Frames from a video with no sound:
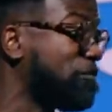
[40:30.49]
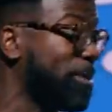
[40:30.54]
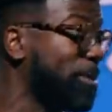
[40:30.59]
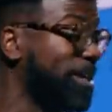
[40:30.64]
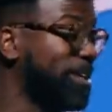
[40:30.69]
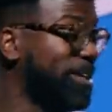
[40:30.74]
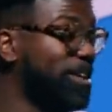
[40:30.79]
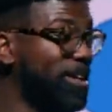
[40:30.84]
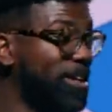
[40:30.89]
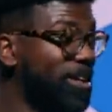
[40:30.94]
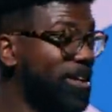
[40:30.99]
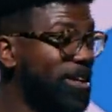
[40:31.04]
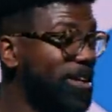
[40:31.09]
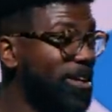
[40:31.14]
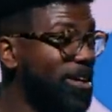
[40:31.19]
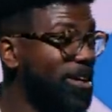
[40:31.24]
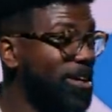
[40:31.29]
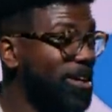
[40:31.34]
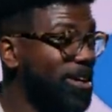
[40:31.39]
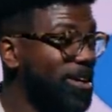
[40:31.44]
but
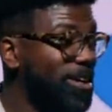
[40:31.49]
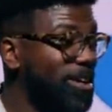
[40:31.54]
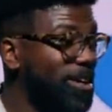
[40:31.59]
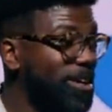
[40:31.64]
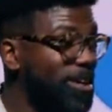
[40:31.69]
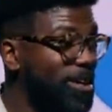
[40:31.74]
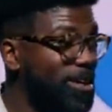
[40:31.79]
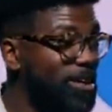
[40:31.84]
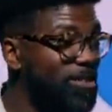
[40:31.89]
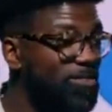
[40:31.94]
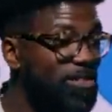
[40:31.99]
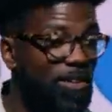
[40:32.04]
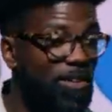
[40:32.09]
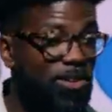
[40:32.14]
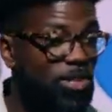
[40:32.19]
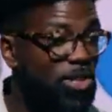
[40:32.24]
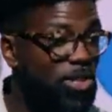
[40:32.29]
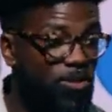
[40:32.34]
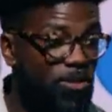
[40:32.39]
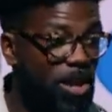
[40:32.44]
You've never
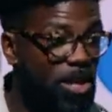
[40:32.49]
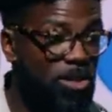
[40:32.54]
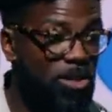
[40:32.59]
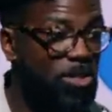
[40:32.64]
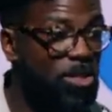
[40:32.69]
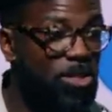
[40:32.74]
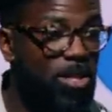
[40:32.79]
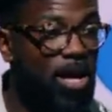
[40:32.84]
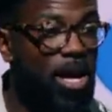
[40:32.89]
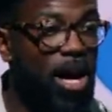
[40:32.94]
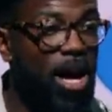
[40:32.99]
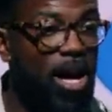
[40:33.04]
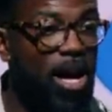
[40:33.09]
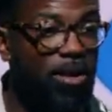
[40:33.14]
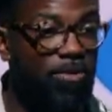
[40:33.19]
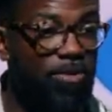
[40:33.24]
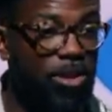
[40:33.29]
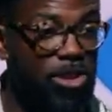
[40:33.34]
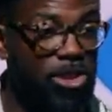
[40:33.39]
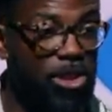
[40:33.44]
surrendered to the God
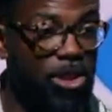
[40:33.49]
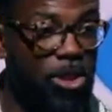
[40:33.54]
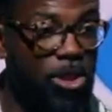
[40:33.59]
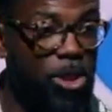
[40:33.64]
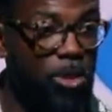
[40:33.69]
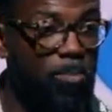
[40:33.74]
of the church,